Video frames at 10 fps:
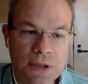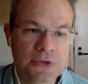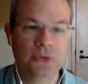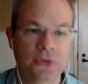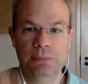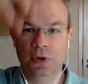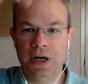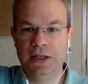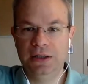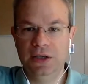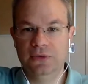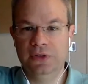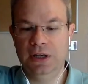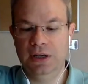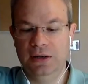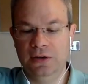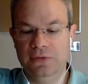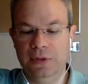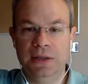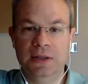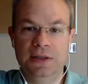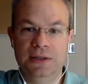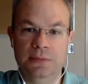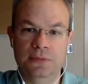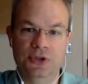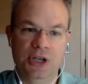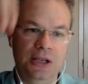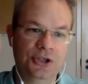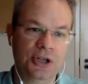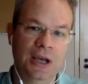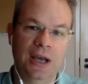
So the polarity of the magnetism change,